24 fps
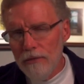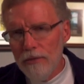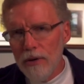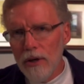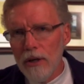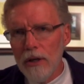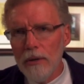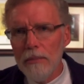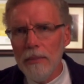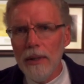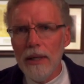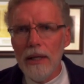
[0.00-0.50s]

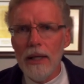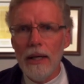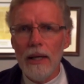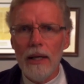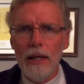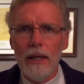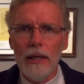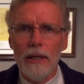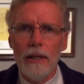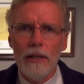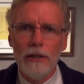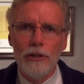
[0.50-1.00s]
Vernon
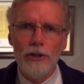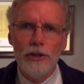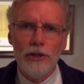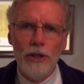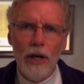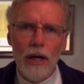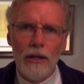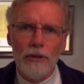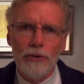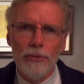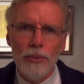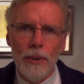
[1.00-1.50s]
McGee,
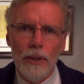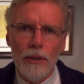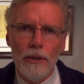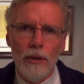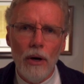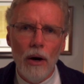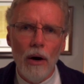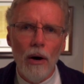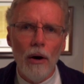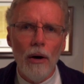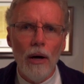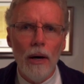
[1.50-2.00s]
Chuck
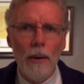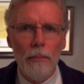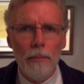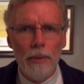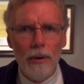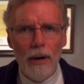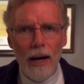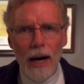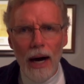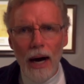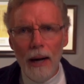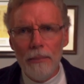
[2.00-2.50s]
Swindoll, and
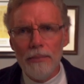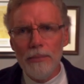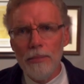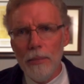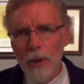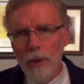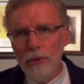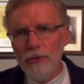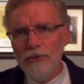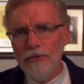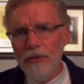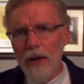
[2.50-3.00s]
perhaps
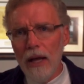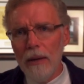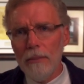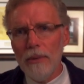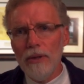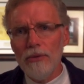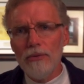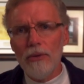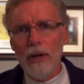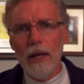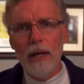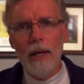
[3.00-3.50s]
most
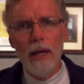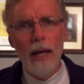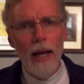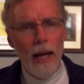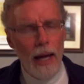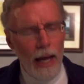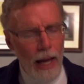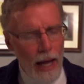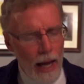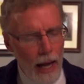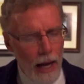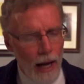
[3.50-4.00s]
famously,
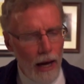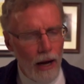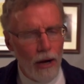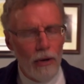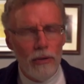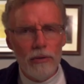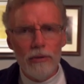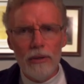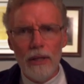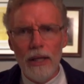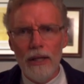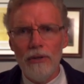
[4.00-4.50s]

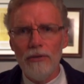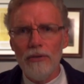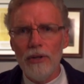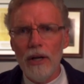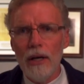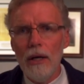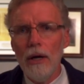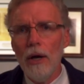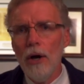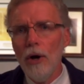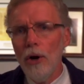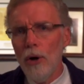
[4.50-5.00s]
Hal
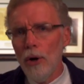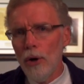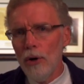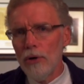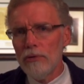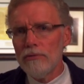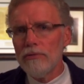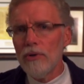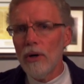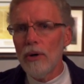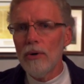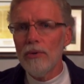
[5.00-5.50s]
Lindsey,
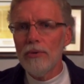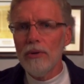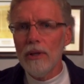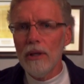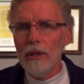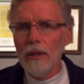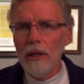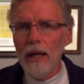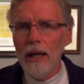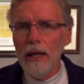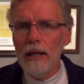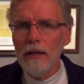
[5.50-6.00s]
who wrote
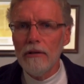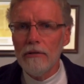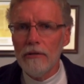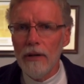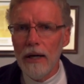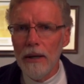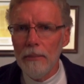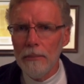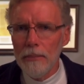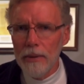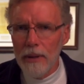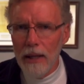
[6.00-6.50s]
The Late
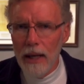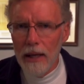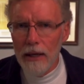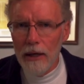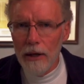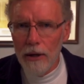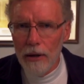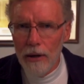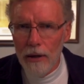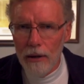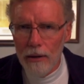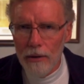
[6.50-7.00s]
Great
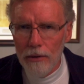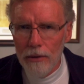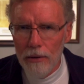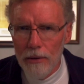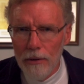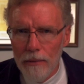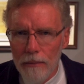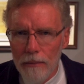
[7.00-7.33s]
Planet Earth.